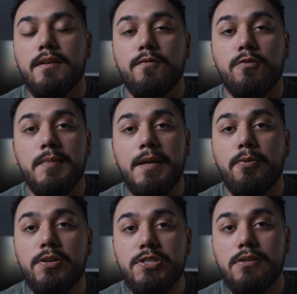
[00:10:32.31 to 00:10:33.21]
For me
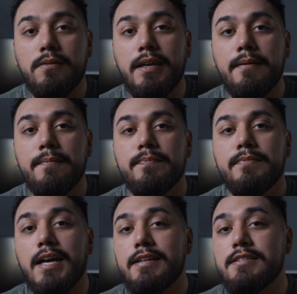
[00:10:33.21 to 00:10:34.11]
personally,
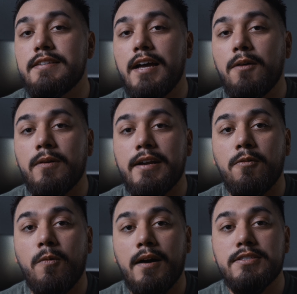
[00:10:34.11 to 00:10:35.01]
that is not what I
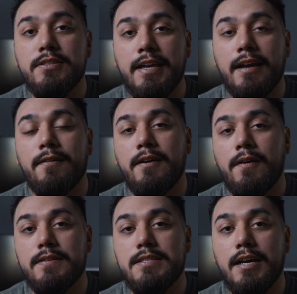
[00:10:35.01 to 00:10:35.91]
want to carry
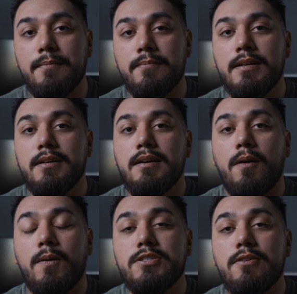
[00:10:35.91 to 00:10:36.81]
all the time.
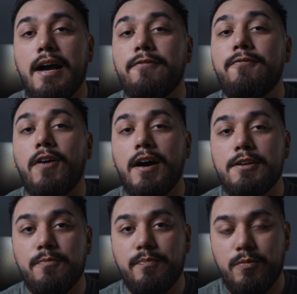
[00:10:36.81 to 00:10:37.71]
I want to have
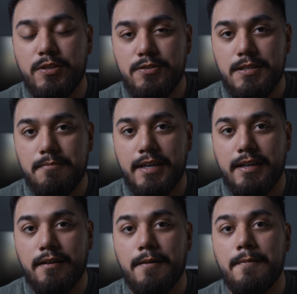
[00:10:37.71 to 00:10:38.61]
fun using my
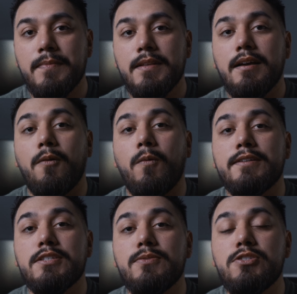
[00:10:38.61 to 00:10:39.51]
gear. I
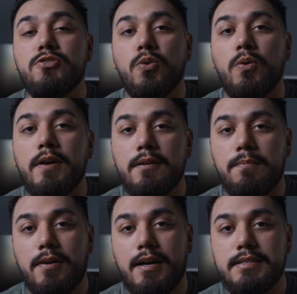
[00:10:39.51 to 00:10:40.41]
want to enjoy the
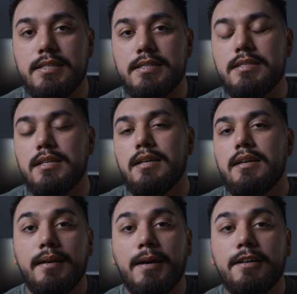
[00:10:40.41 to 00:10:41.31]
process.
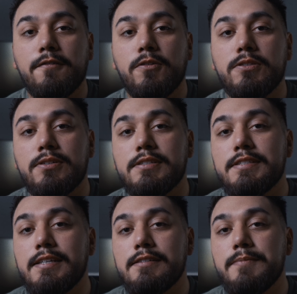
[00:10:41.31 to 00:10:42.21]
And Micro Four
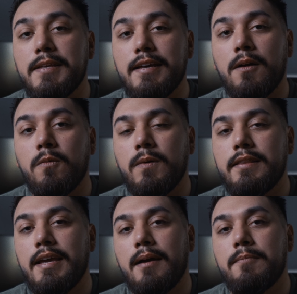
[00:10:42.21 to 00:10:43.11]
Thirds gives me that
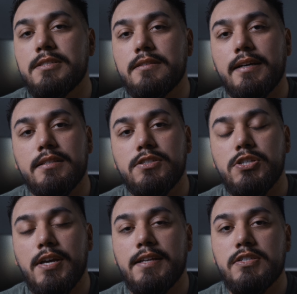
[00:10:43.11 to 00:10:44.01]
with cameras like the
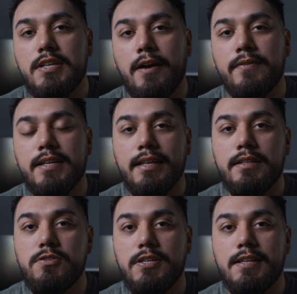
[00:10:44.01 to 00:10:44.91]
GH7 and
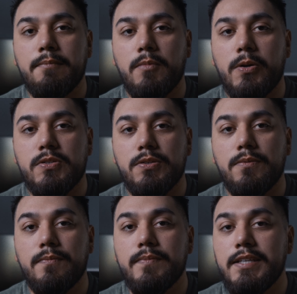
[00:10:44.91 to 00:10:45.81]
the G9 Mark
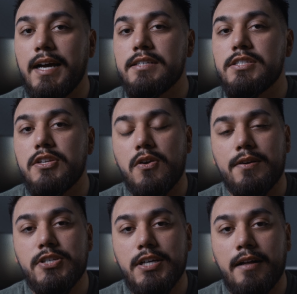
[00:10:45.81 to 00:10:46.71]
II. Yes, there
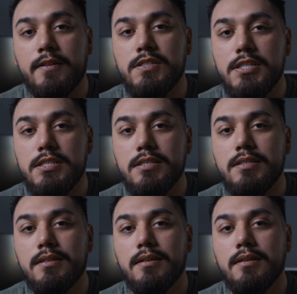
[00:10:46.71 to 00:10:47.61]
are challenges.